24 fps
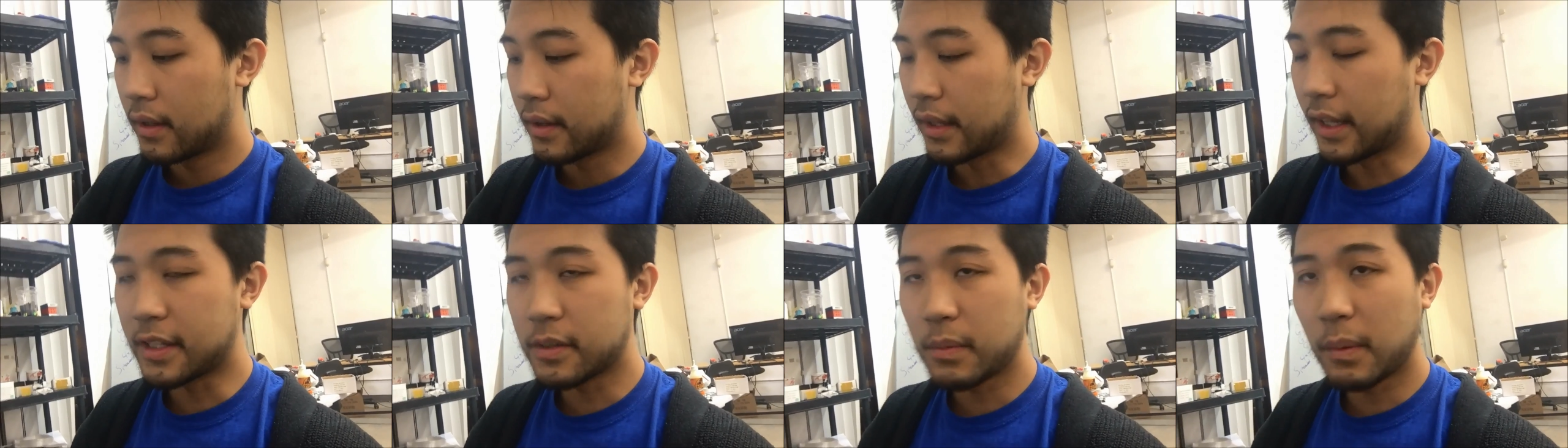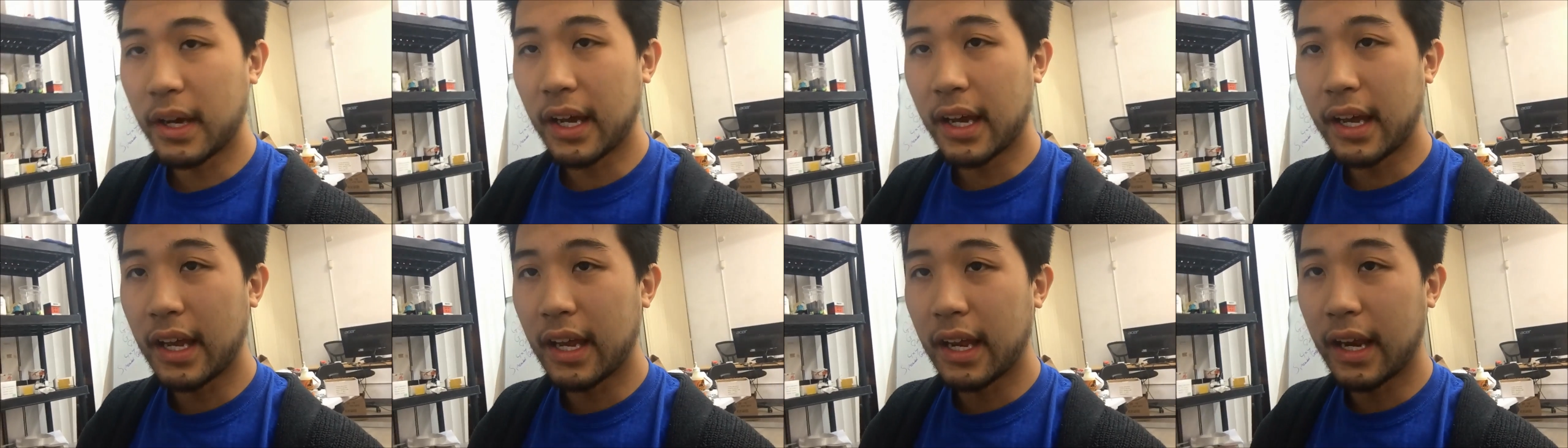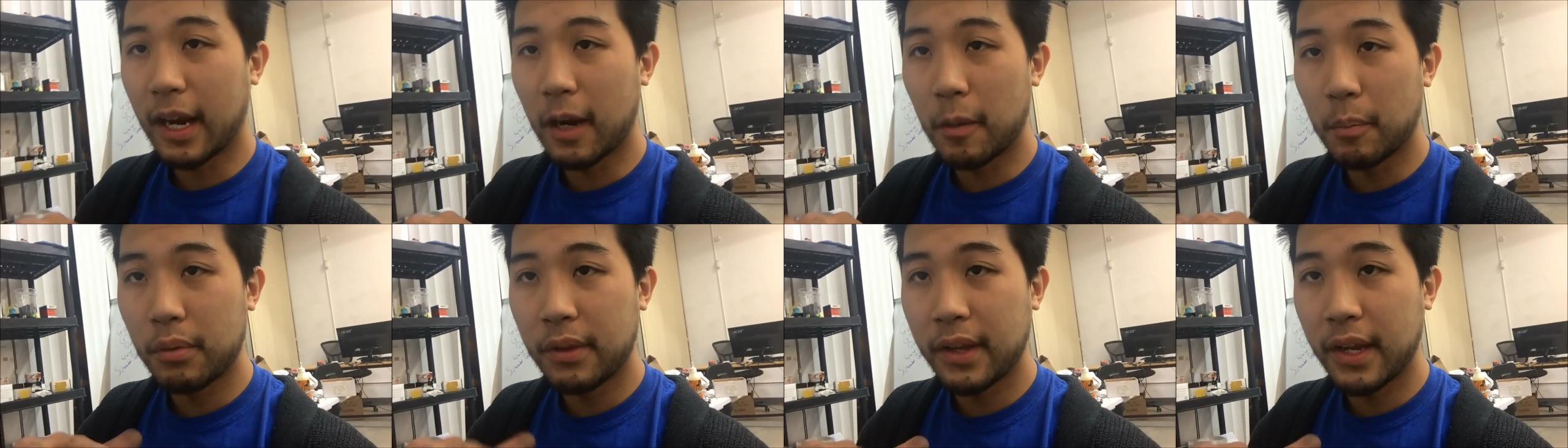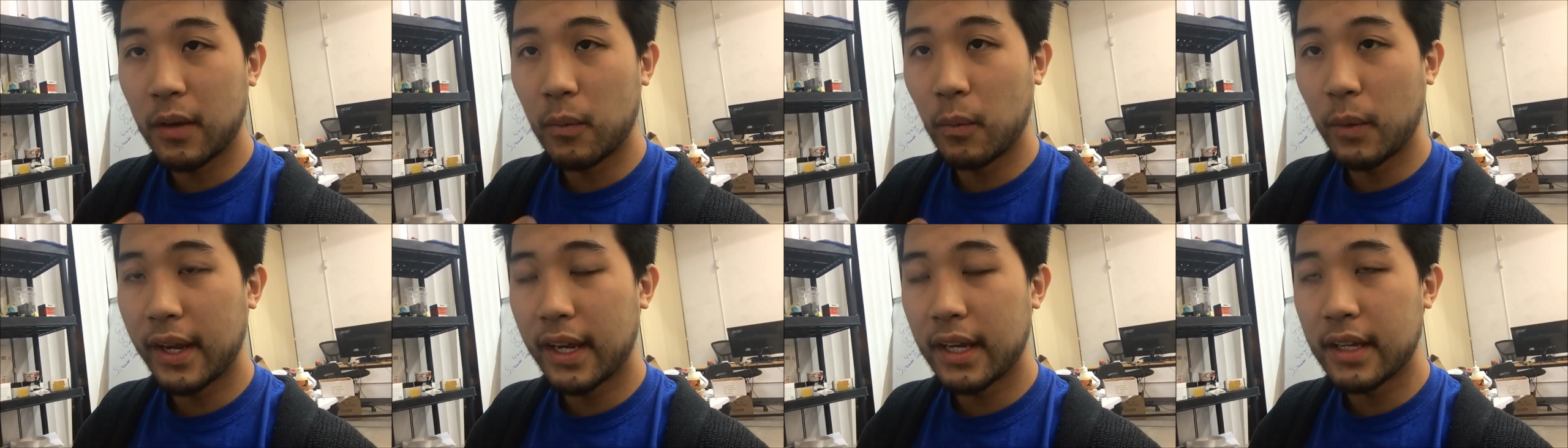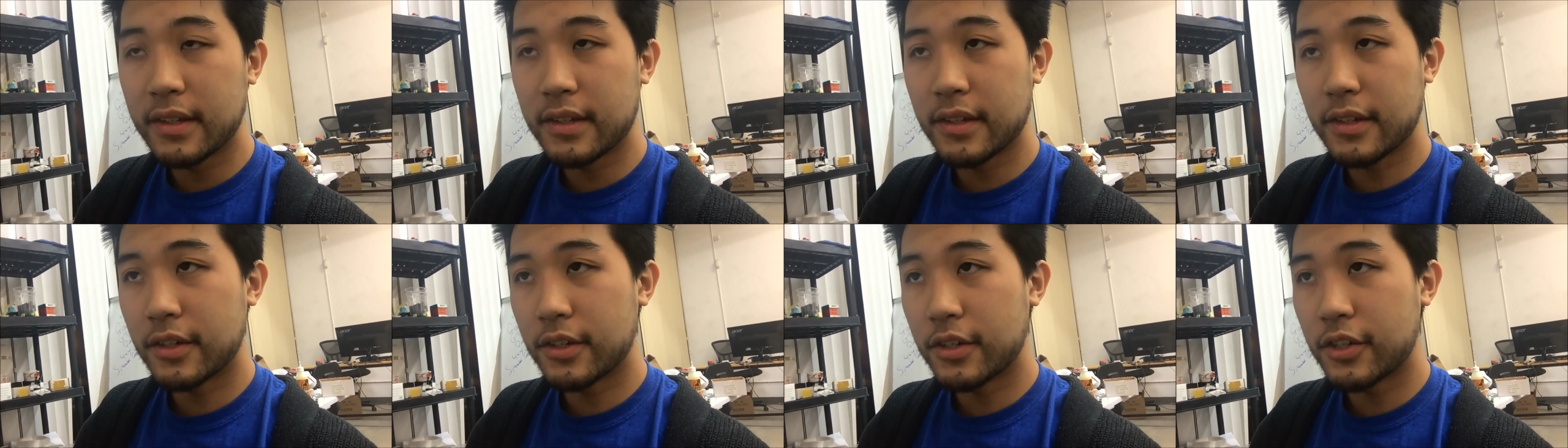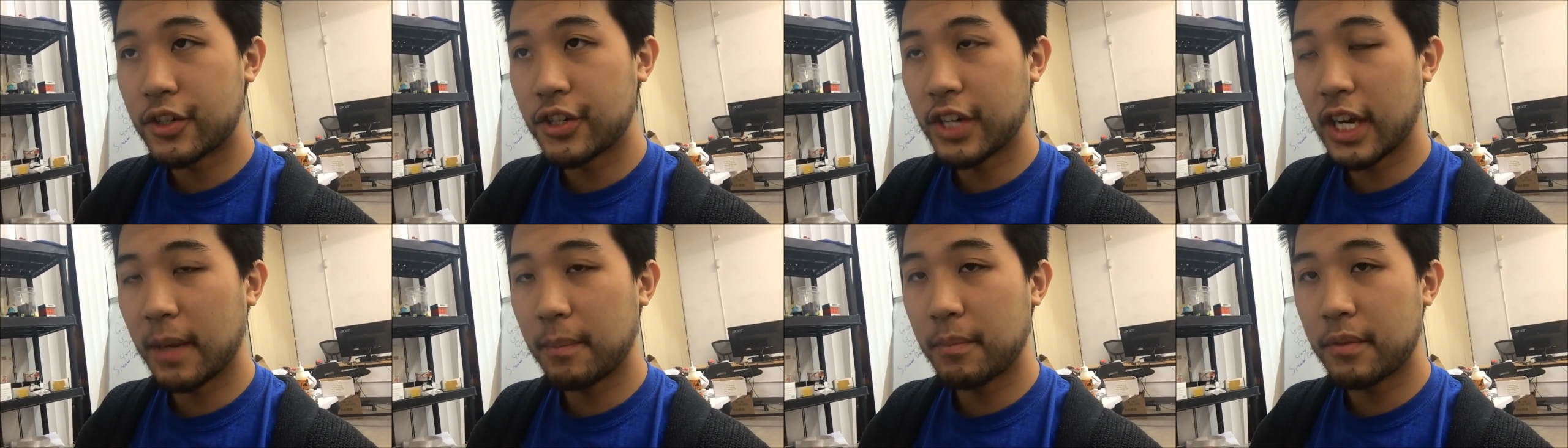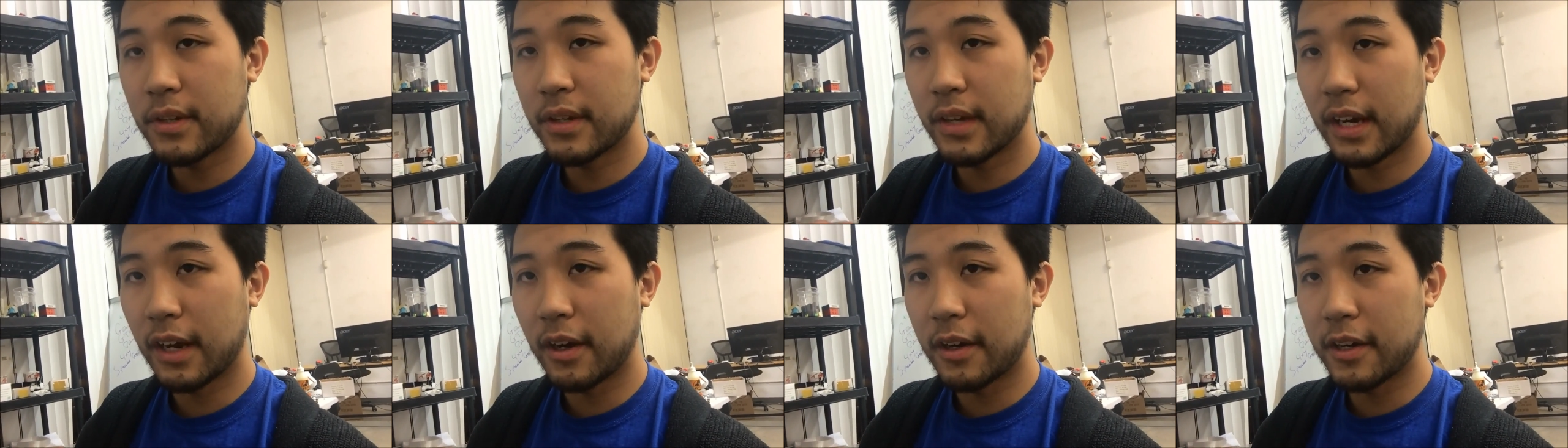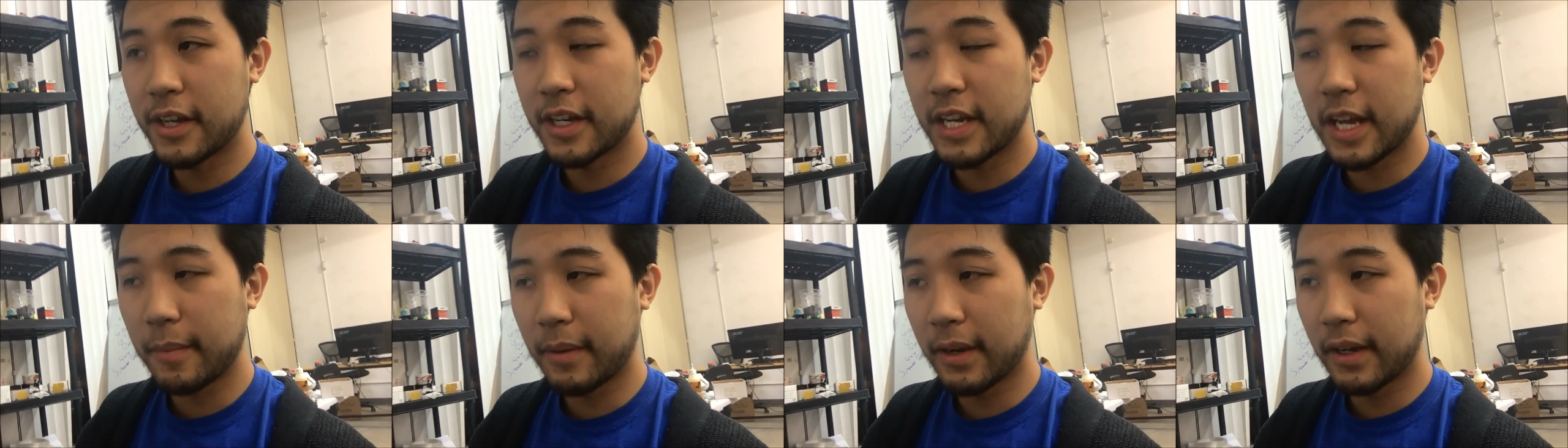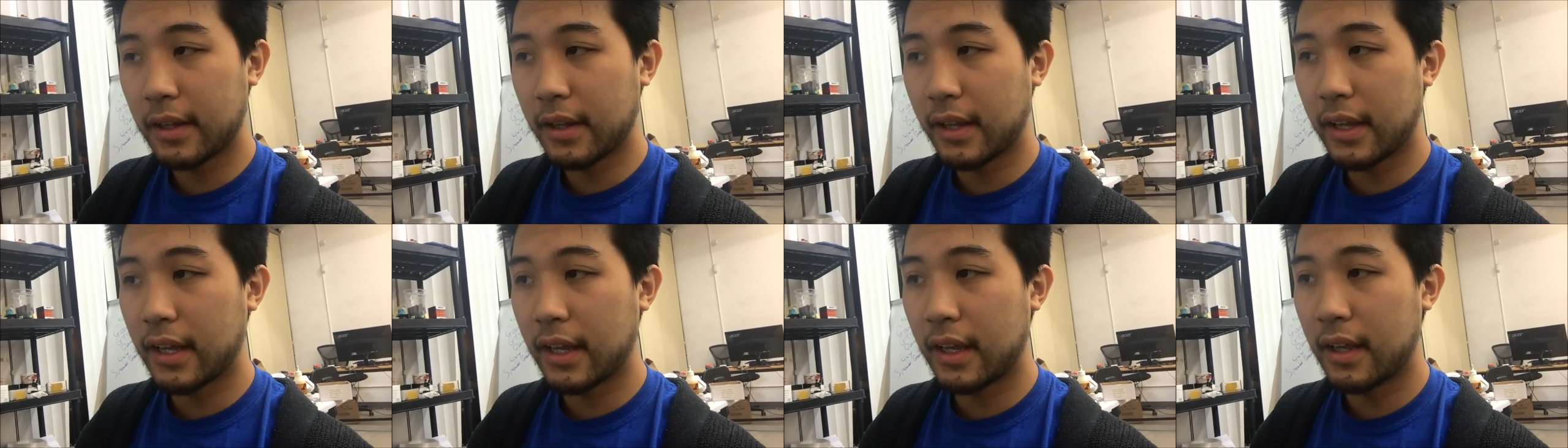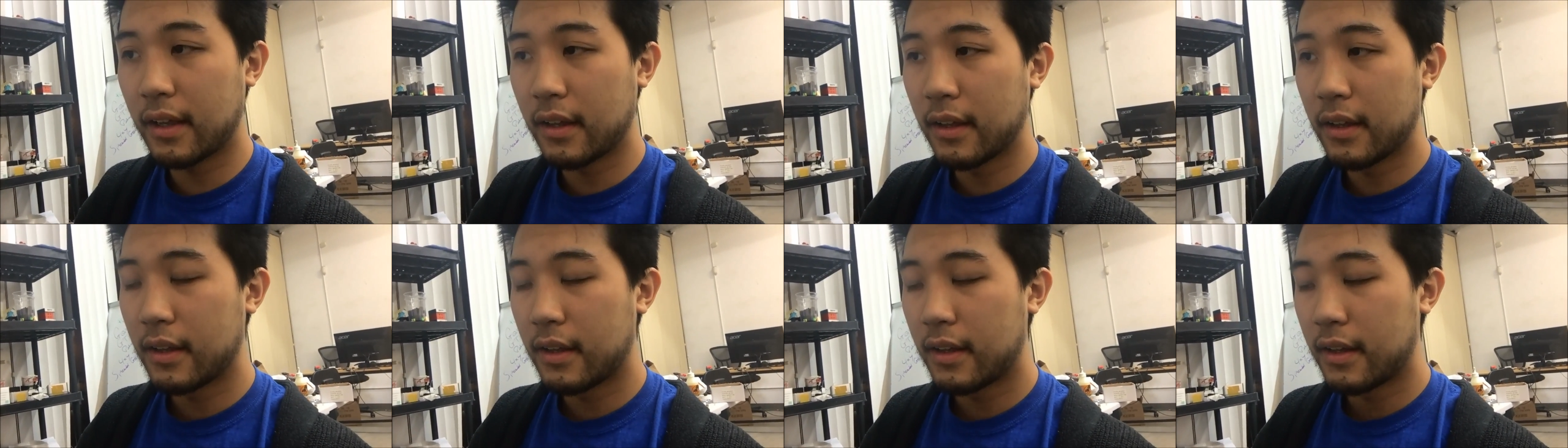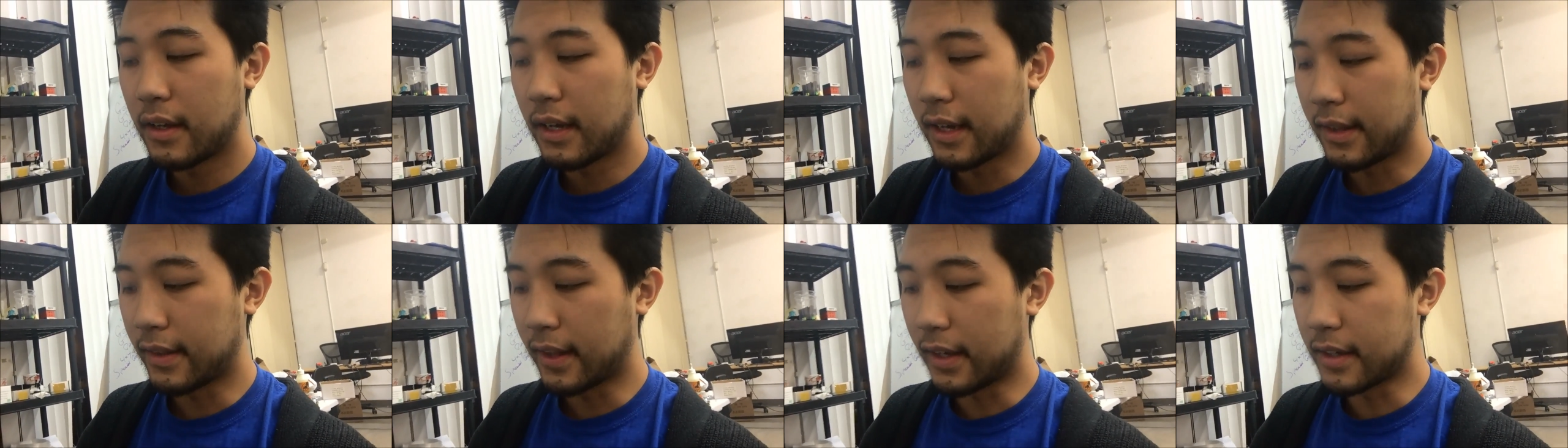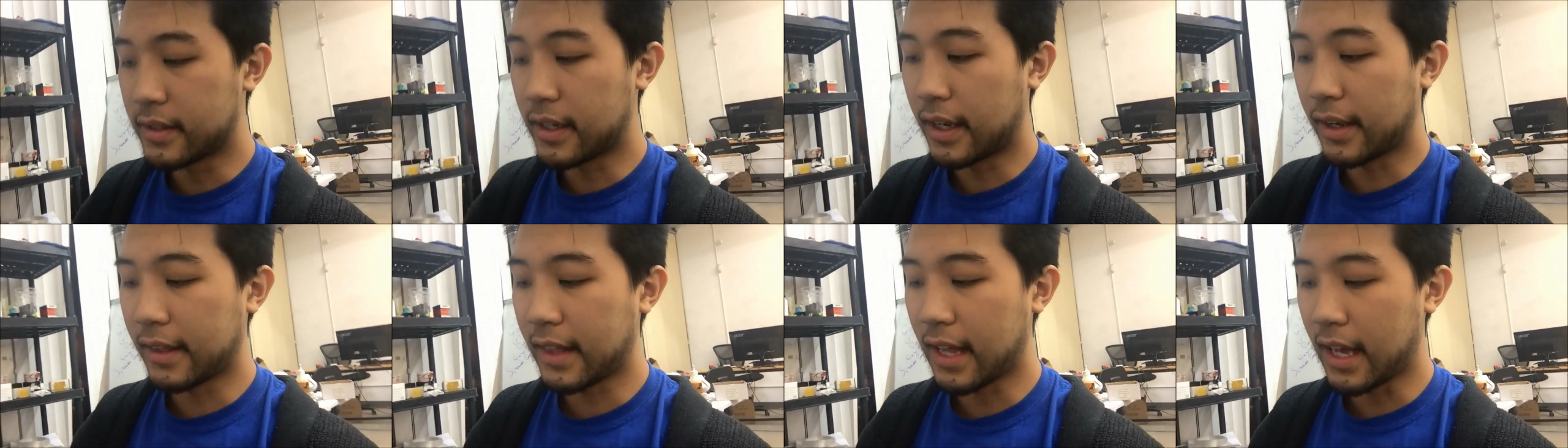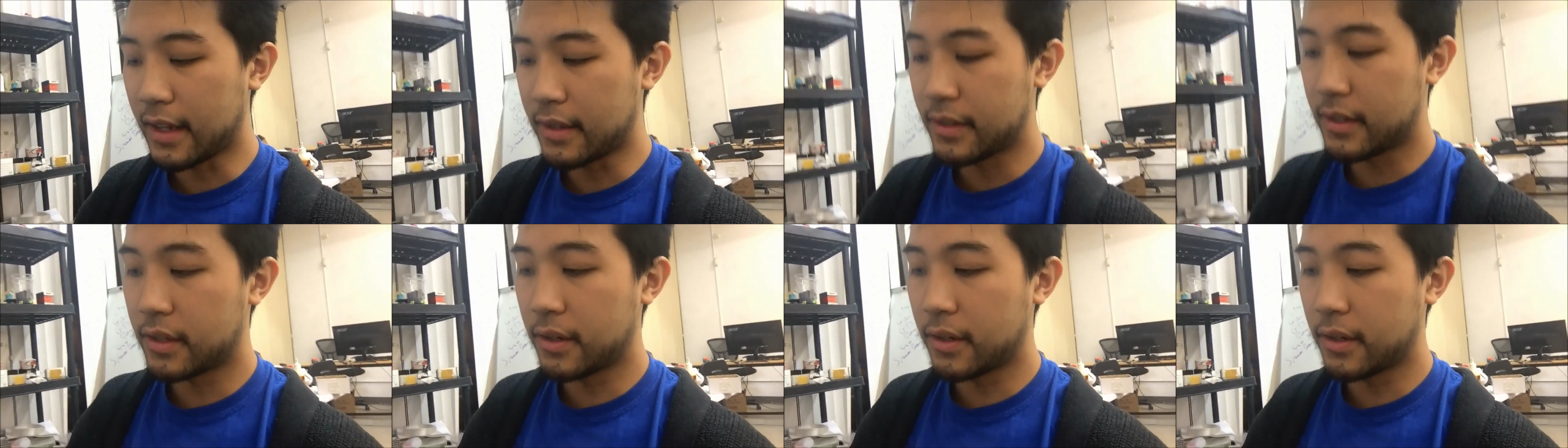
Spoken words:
That's why airplane wings are shaped aerodynamically and things like that.